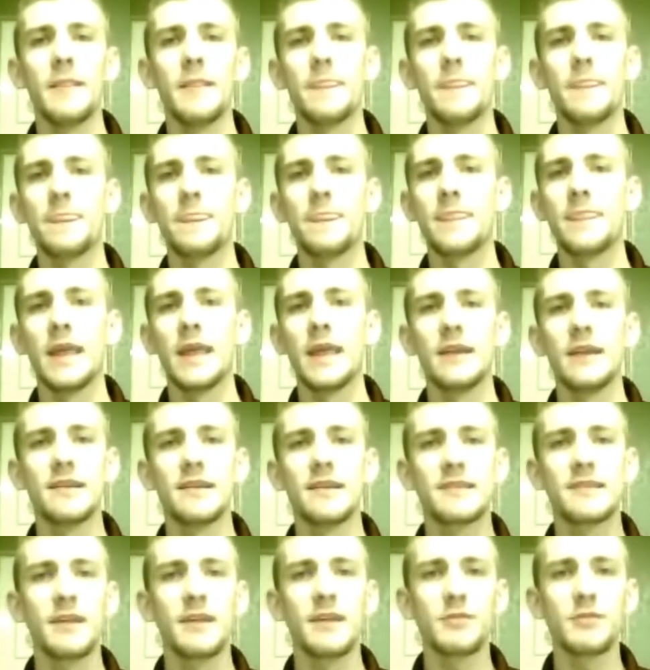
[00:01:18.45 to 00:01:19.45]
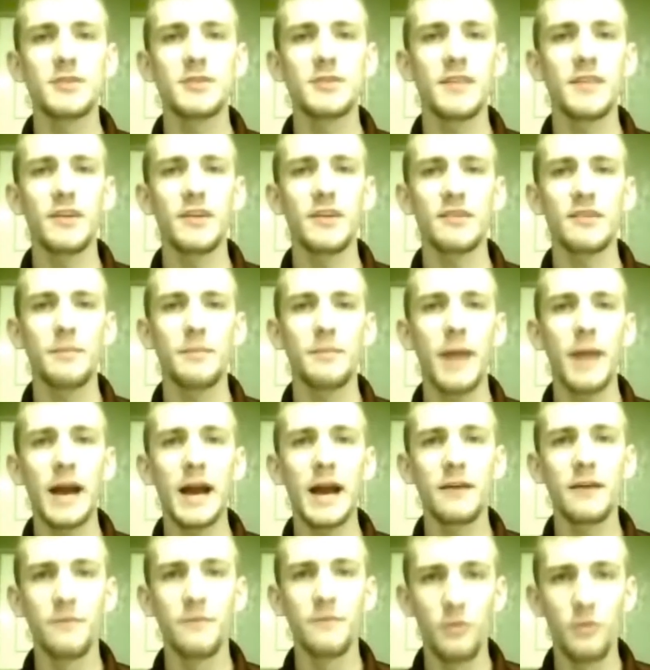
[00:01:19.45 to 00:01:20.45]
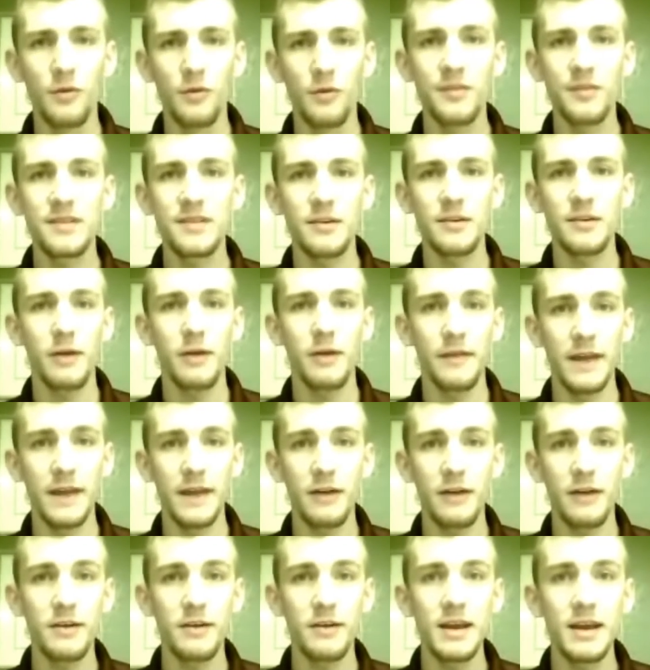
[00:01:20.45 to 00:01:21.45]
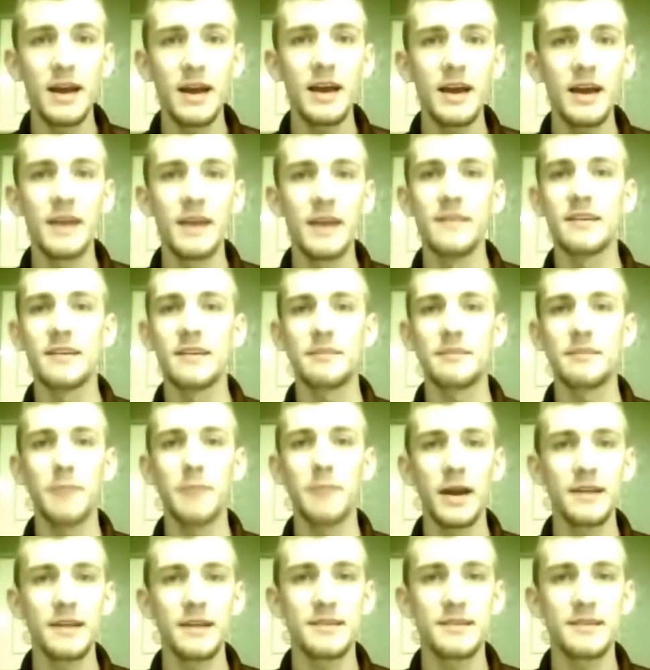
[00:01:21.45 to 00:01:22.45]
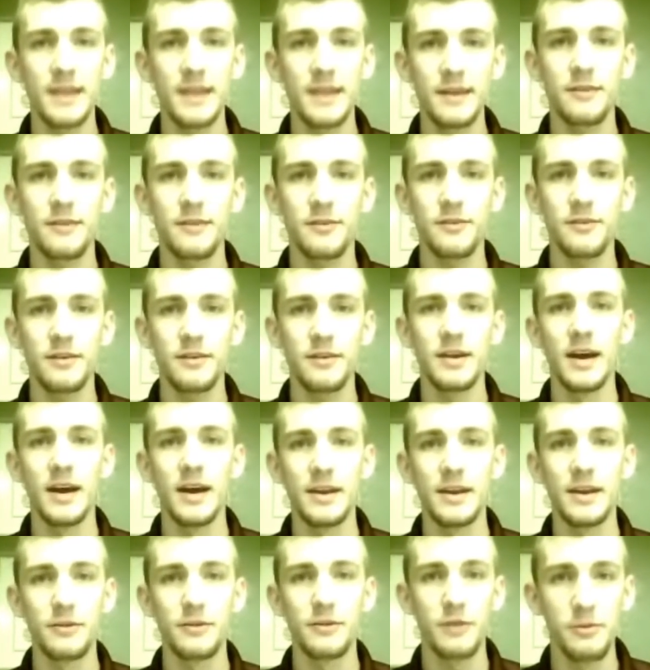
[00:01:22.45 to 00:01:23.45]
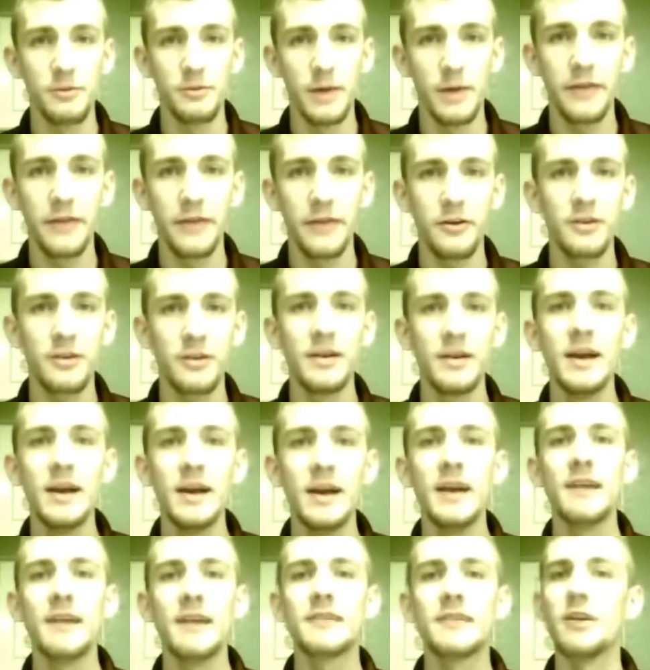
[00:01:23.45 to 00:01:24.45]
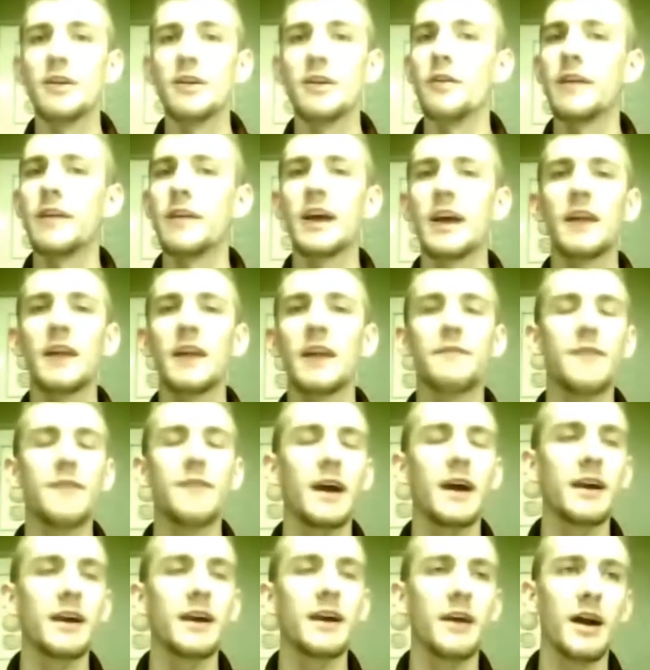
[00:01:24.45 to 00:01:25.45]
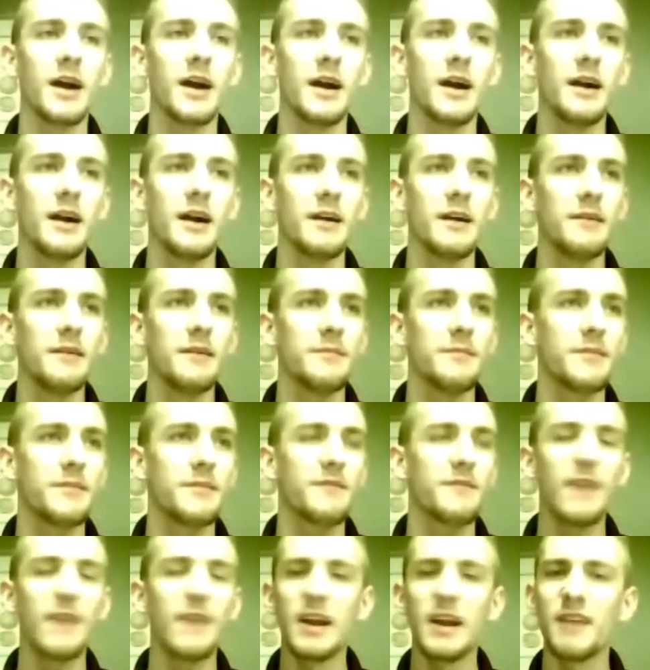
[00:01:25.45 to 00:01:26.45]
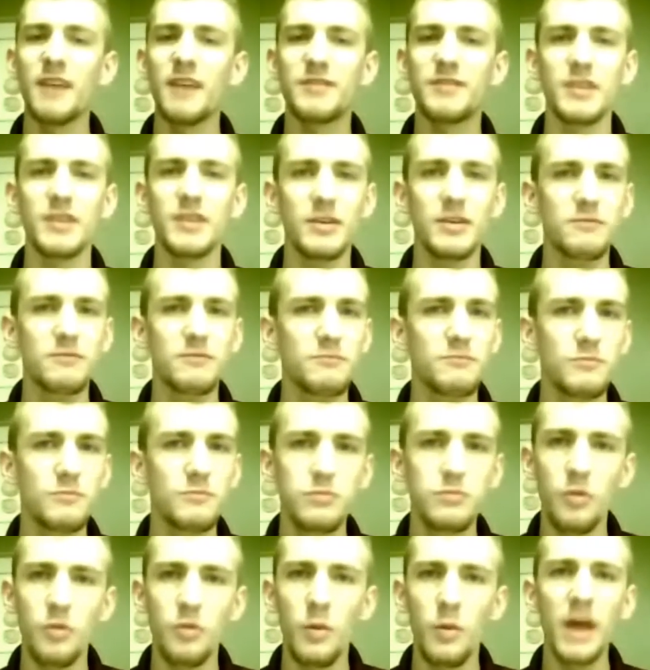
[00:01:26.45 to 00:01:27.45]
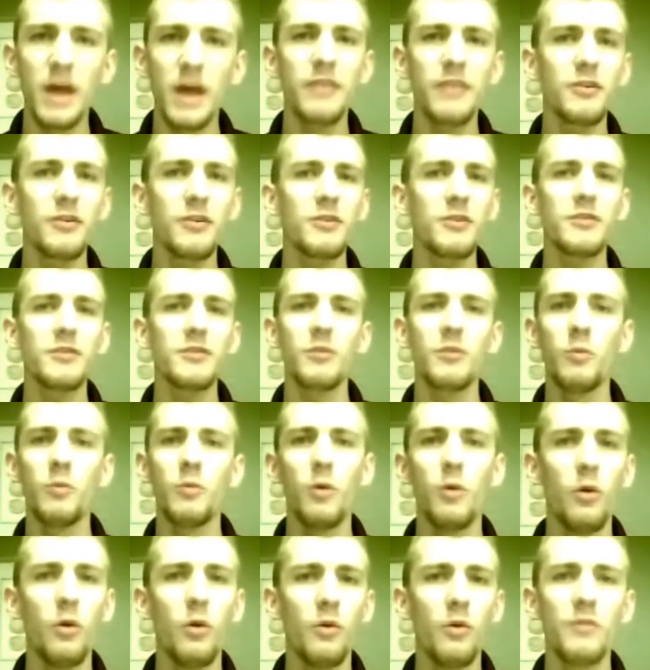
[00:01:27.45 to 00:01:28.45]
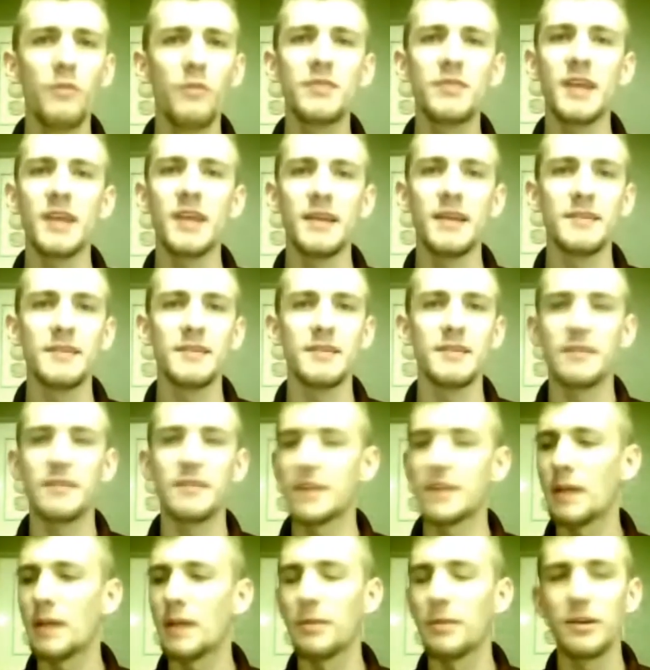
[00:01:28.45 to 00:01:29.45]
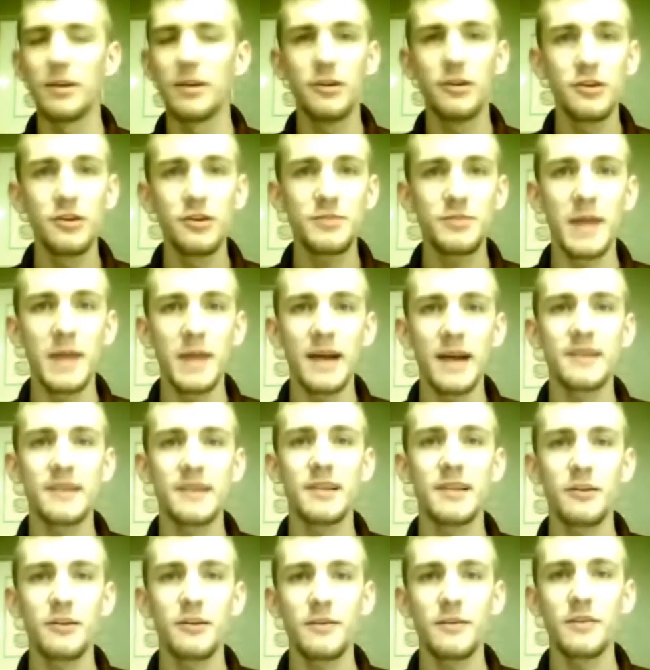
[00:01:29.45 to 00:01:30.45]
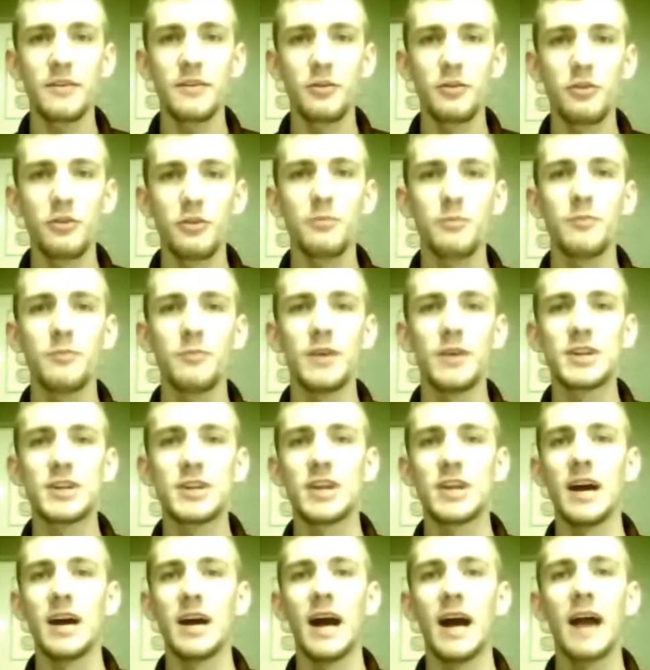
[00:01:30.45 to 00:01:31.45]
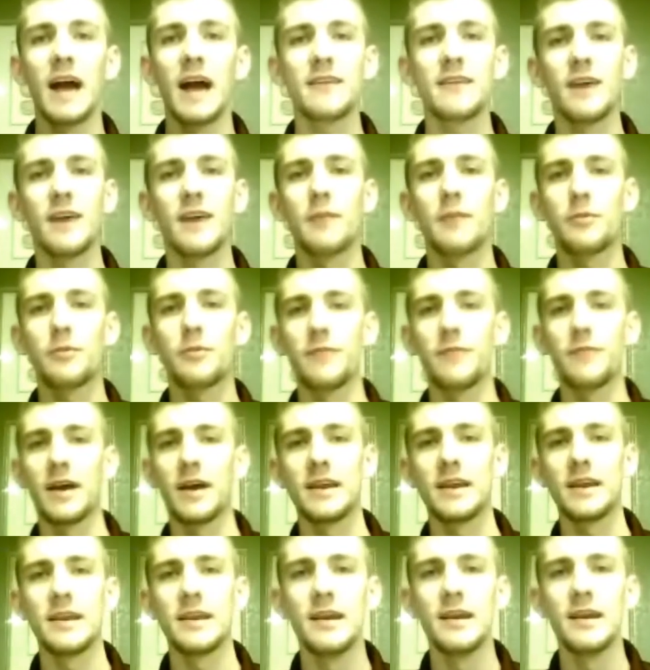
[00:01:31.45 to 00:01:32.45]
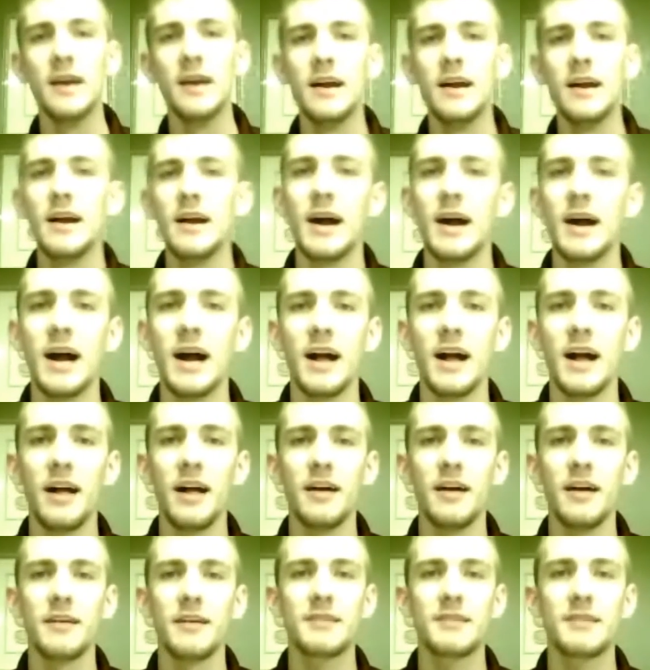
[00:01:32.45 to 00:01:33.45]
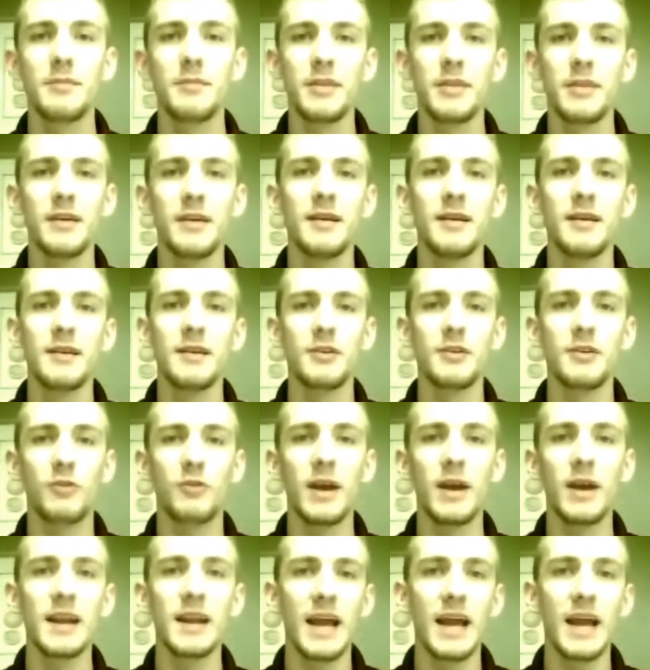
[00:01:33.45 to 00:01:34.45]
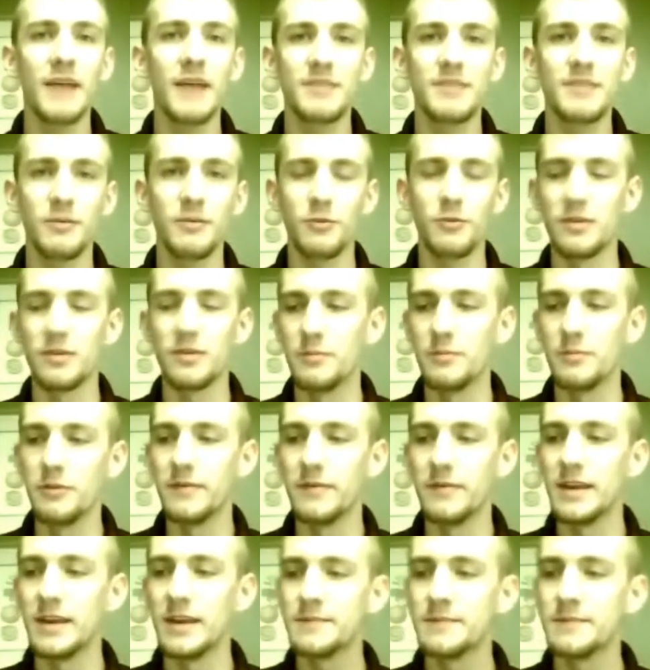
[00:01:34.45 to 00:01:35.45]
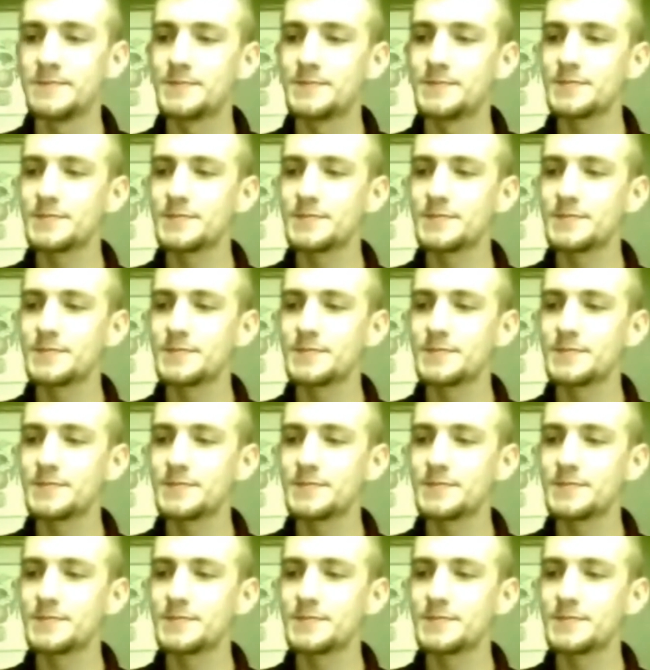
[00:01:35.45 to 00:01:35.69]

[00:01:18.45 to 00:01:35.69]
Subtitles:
they discovered that there's a pack of wolves around the area in this minus 10 degree weather. So they got to fight off the weather, the wolves, and a couple of douchebags that are in the group, which I thought provided some of the great laughs that were in the movie.